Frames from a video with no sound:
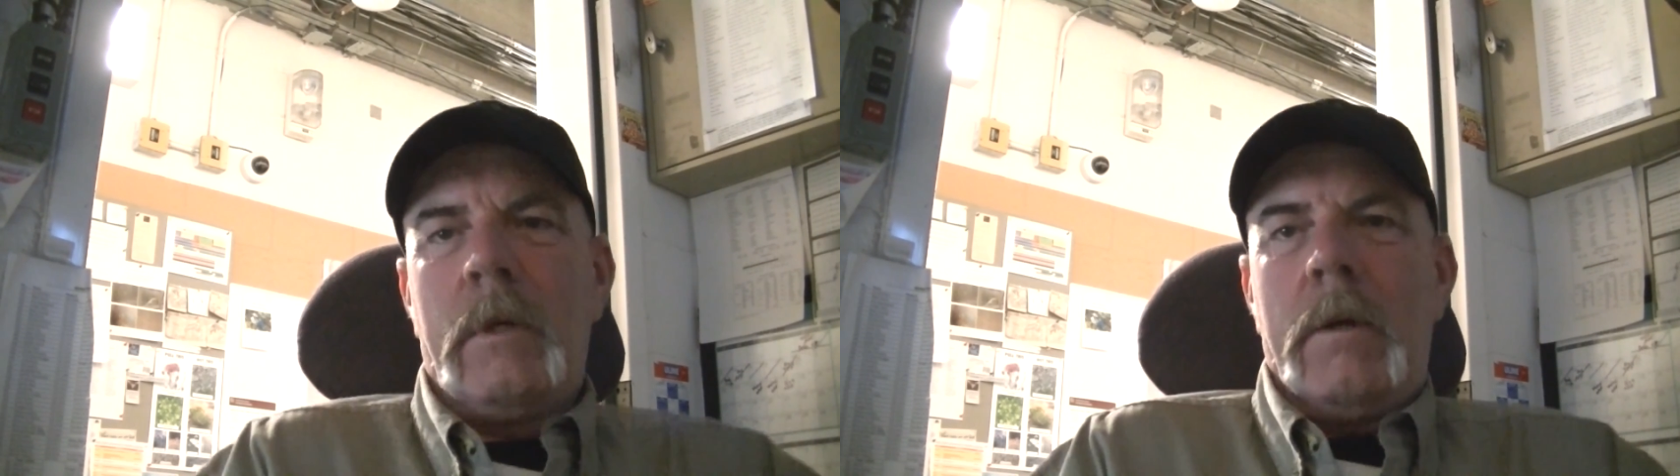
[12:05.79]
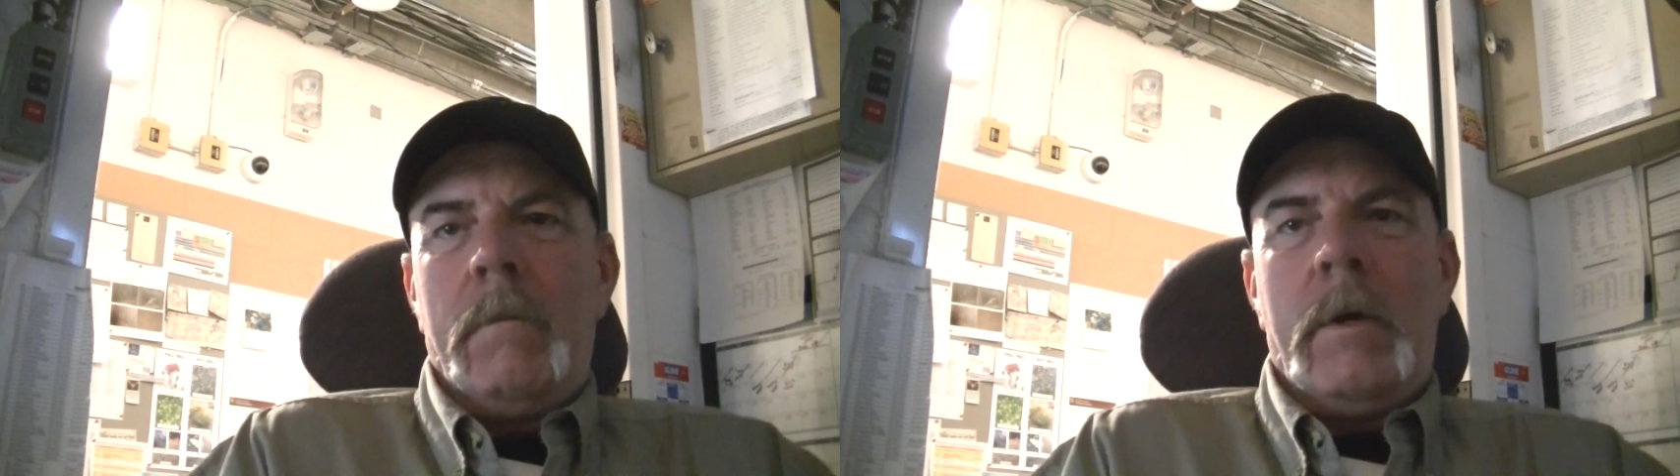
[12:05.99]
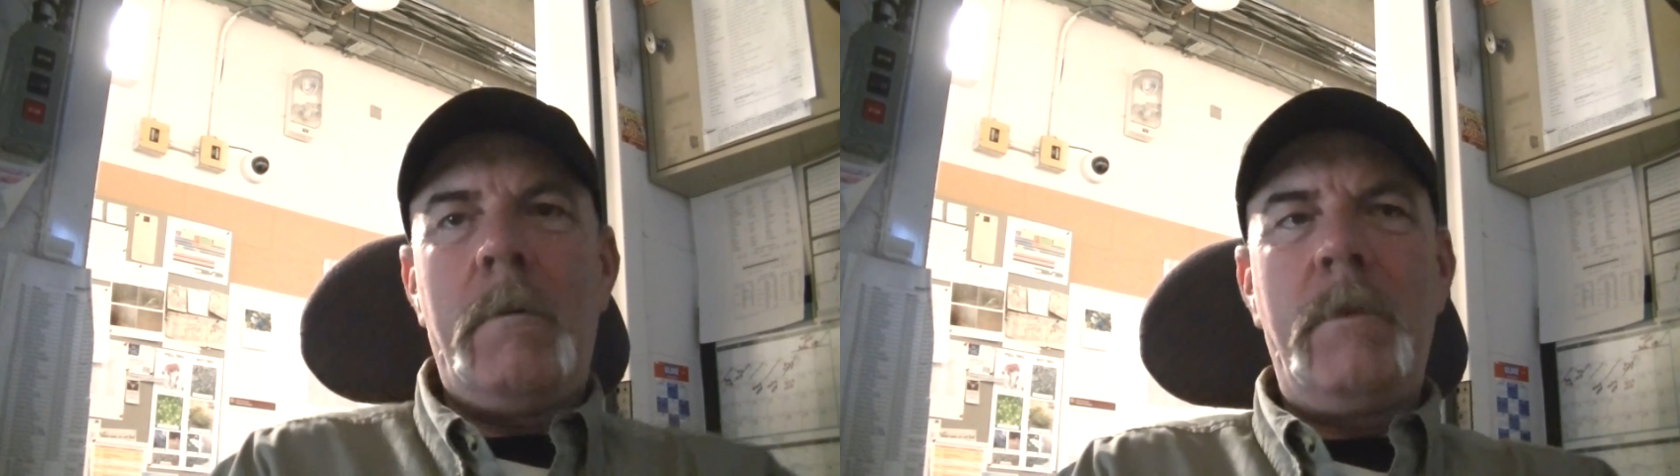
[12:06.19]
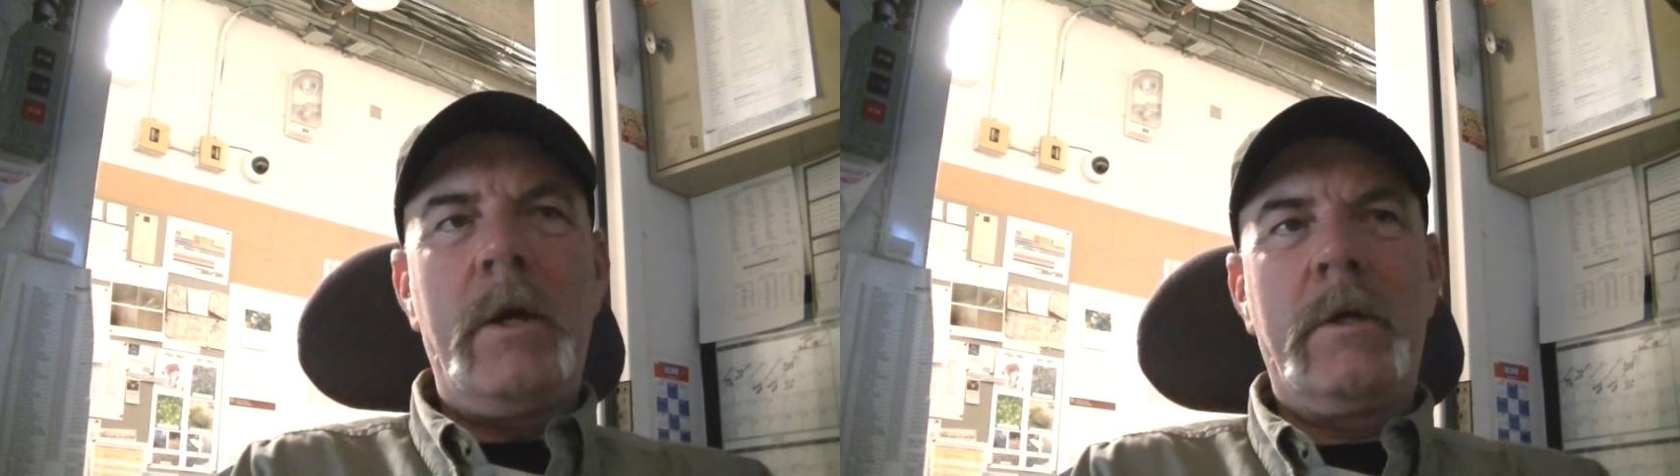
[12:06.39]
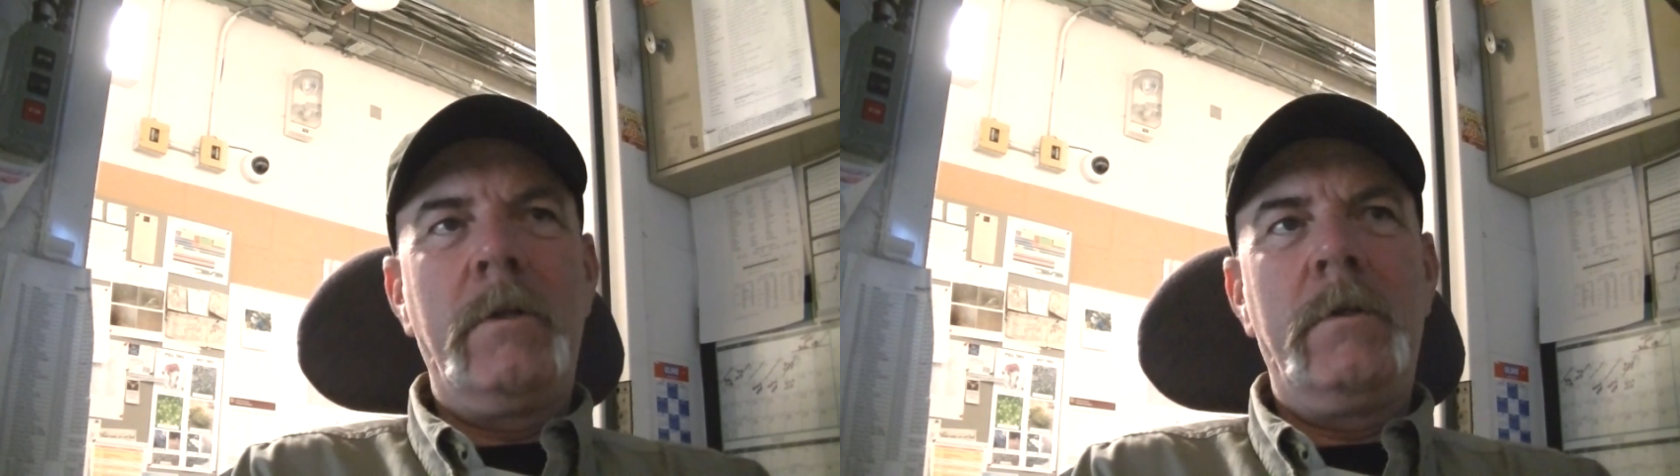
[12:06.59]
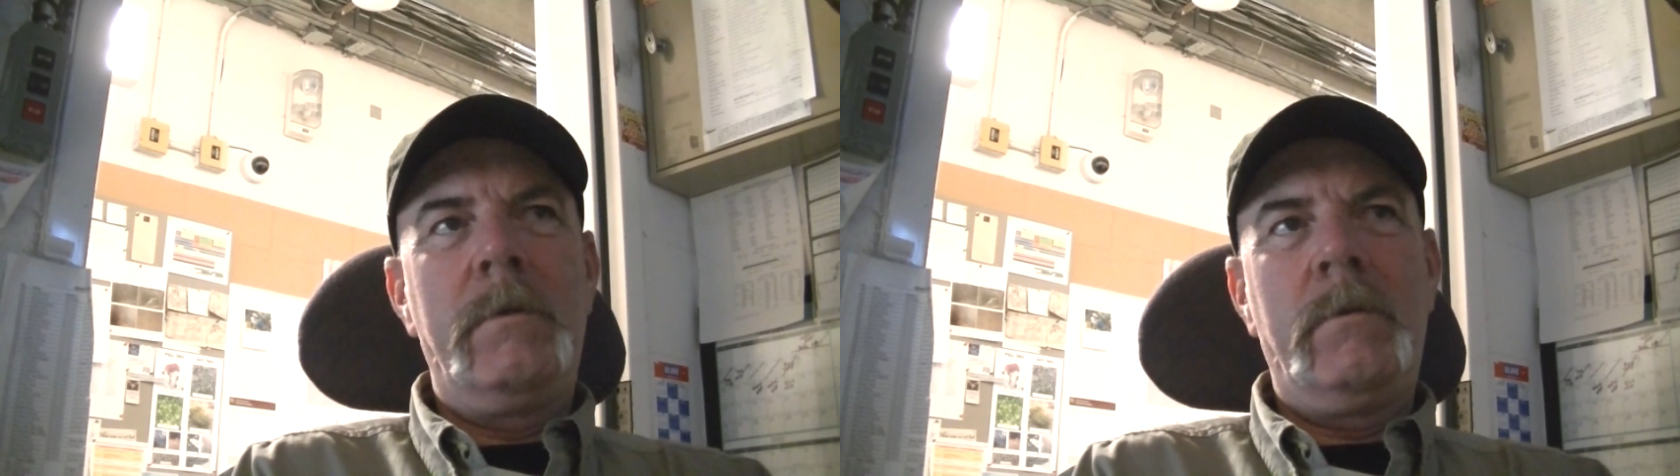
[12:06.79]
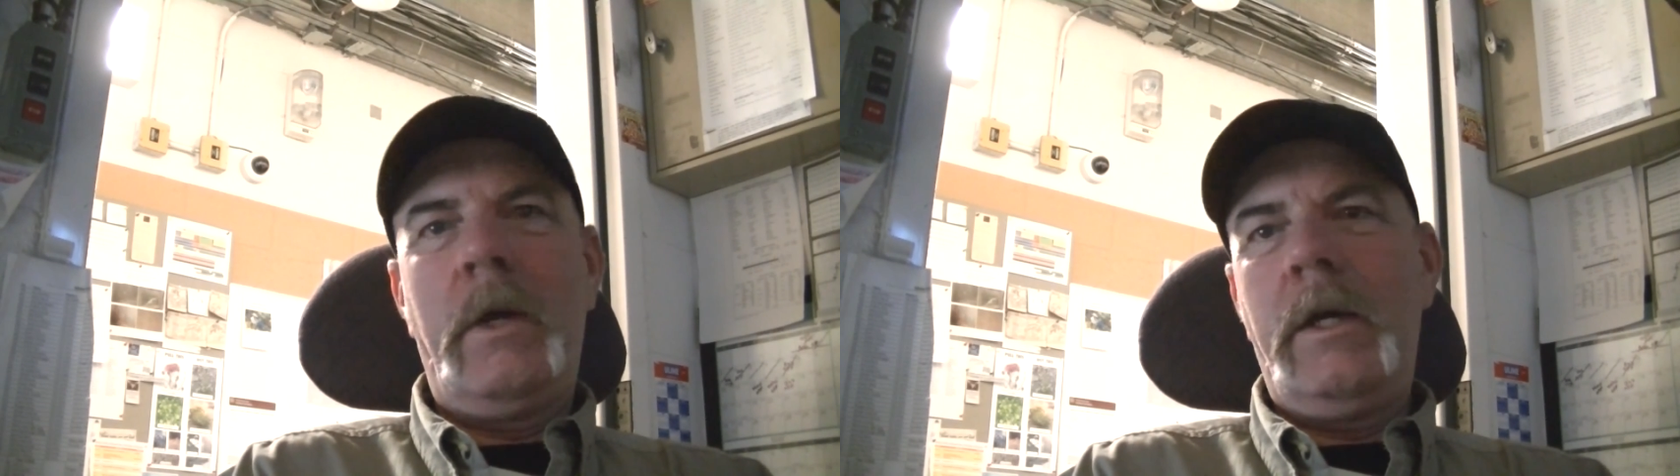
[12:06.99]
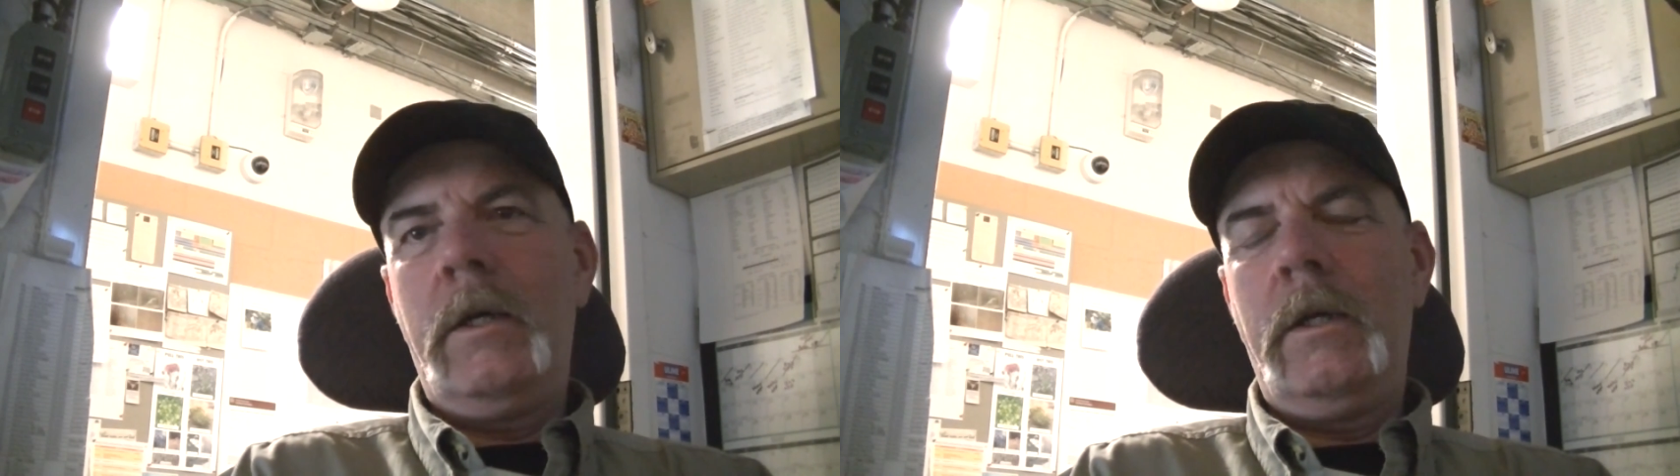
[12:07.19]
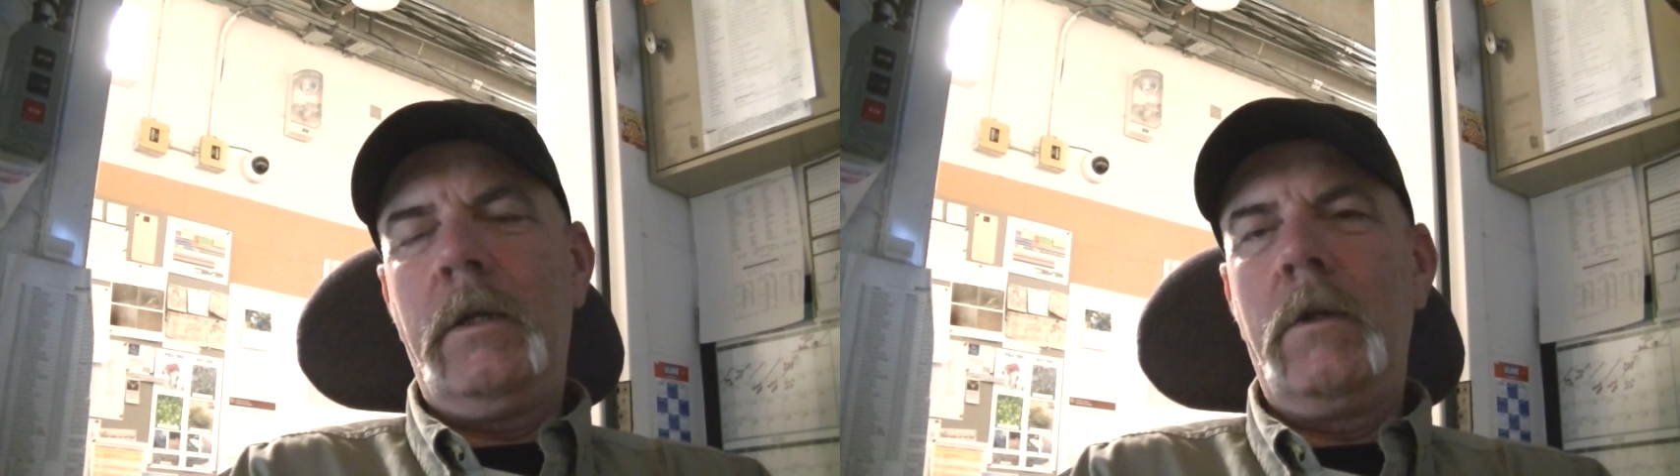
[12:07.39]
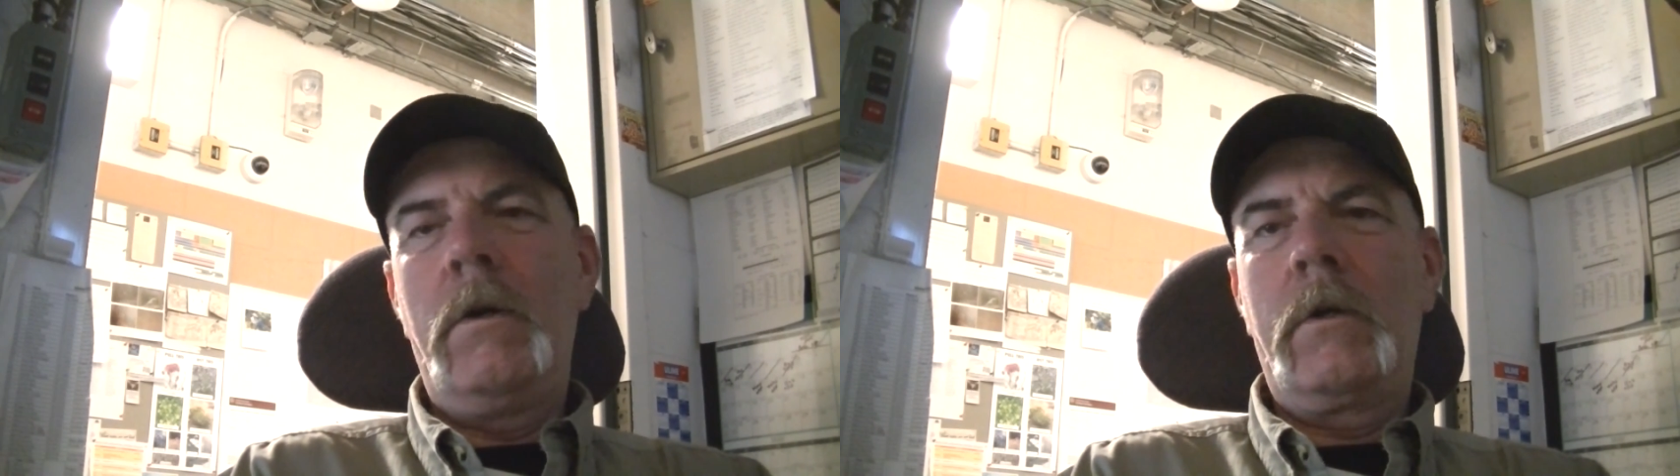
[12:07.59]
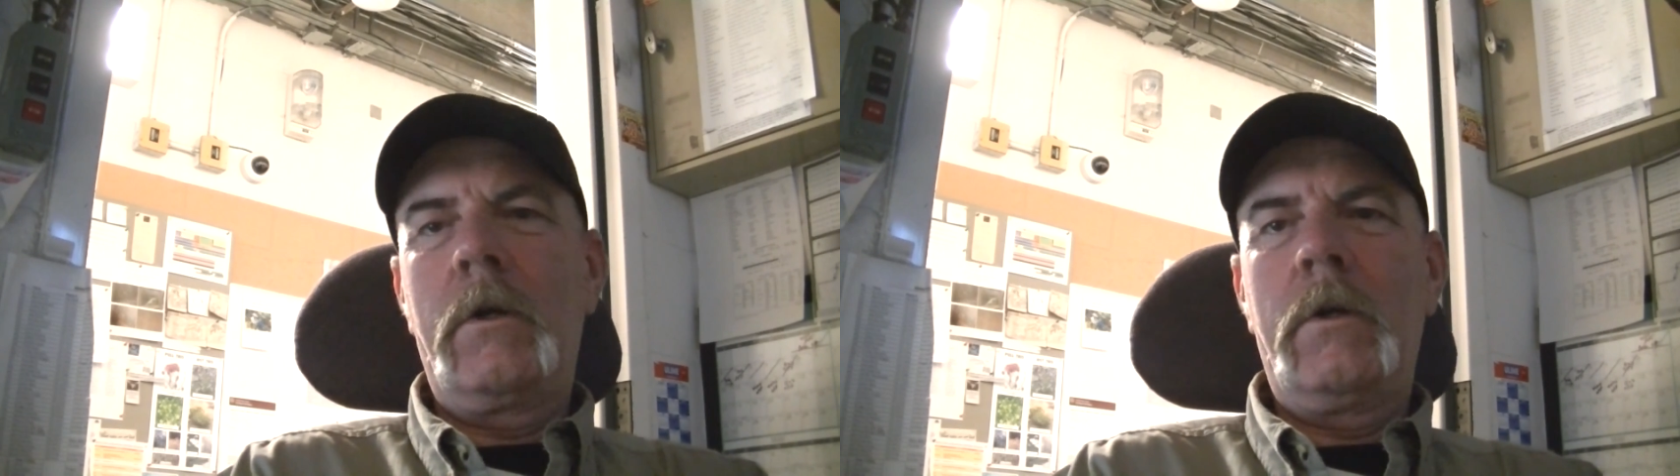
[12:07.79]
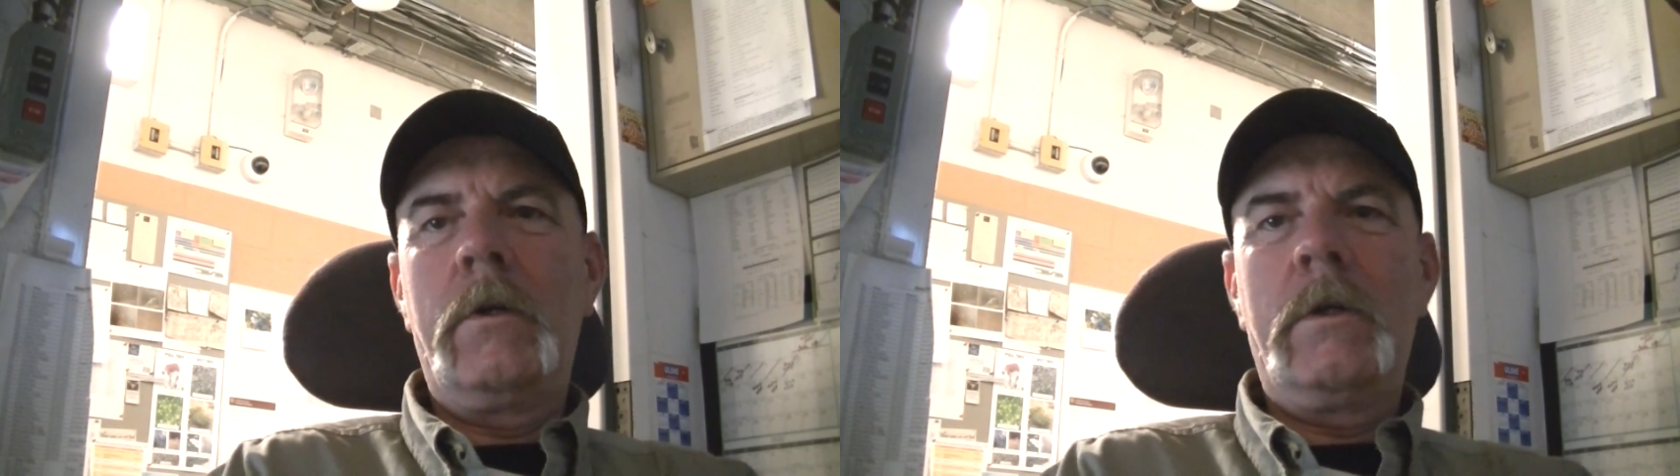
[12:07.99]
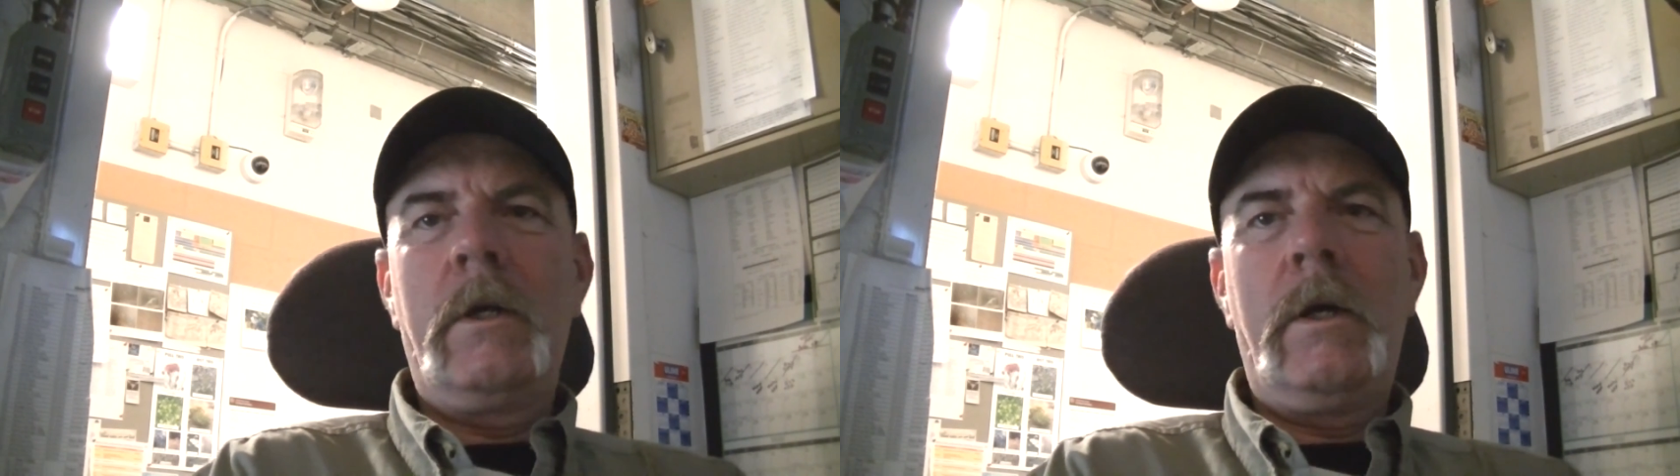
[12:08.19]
I'm not going to wait any longer.